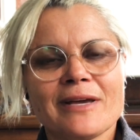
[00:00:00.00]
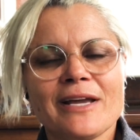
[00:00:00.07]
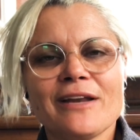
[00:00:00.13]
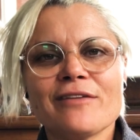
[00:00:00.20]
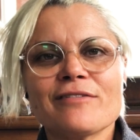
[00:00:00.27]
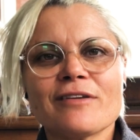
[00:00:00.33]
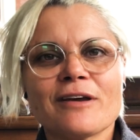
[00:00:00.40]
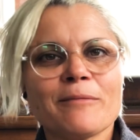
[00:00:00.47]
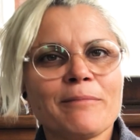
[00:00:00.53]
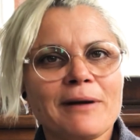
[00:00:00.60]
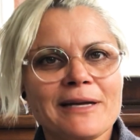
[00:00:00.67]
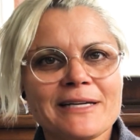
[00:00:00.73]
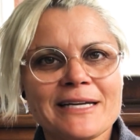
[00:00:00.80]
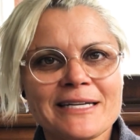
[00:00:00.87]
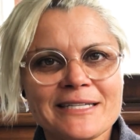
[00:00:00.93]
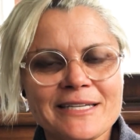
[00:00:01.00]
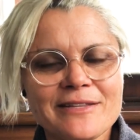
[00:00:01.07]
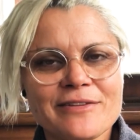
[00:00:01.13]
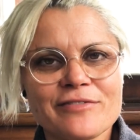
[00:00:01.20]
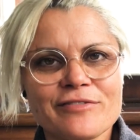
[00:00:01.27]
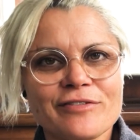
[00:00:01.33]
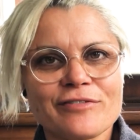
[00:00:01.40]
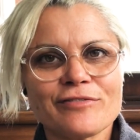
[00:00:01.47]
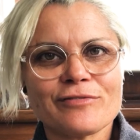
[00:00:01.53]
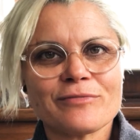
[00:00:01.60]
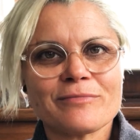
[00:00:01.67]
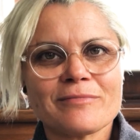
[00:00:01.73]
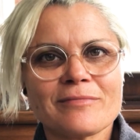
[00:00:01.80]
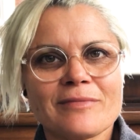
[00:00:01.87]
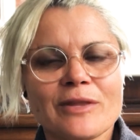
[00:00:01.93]
it is the complete antithesis.
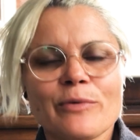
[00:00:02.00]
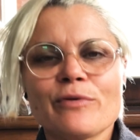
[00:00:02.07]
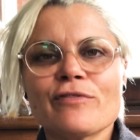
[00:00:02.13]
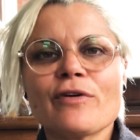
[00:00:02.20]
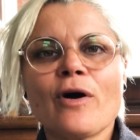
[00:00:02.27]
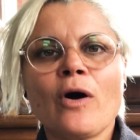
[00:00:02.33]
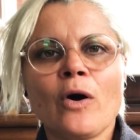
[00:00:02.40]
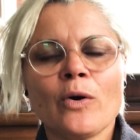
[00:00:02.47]
There is